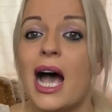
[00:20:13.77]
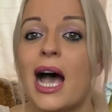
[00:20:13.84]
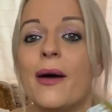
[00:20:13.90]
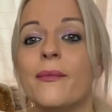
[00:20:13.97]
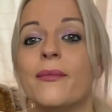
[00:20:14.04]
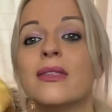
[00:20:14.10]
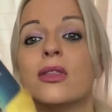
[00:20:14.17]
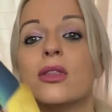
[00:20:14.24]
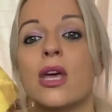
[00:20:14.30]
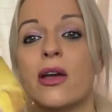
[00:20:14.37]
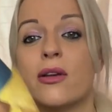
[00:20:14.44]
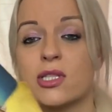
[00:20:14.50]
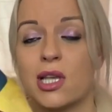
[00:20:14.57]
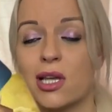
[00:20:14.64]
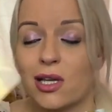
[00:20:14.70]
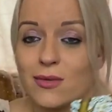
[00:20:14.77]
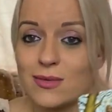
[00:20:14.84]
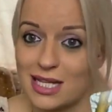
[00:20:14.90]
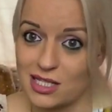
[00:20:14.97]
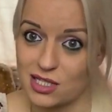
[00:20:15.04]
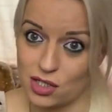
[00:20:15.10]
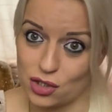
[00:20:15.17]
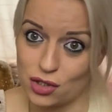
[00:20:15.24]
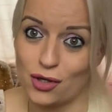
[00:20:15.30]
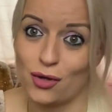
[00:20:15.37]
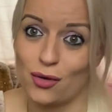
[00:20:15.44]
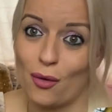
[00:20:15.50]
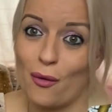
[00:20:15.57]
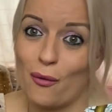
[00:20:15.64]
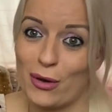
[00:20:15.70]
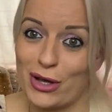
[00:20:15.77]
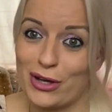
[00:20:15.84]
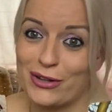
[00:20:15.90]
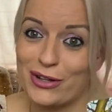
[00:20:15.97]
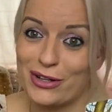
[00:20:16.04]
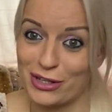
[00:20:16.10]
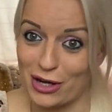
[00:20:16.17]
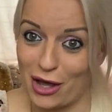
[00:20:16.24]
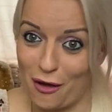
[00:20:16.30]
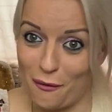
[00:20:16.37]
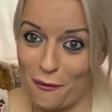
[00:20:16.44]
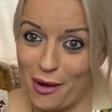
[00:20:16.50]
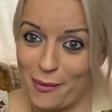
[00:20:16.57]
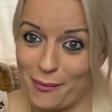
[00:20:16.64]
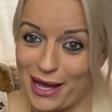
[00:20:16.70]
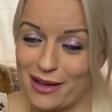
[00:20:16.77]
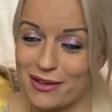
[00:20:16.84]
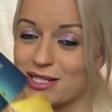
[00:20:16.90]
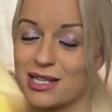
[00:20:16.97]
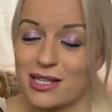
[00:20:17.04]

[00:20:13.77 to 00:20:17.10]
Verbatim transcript: Um, those circumstances you will know about.